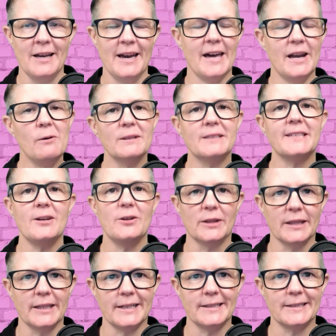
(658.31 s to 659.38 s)
And I would say
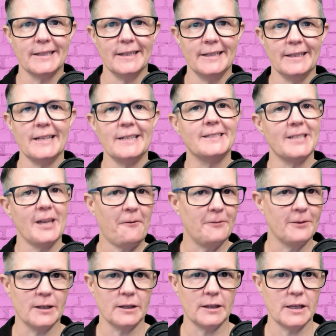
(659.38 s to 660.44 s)
on LinkedIn, it
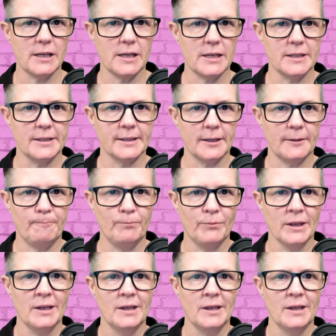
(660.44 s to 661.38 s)
definitely isn't.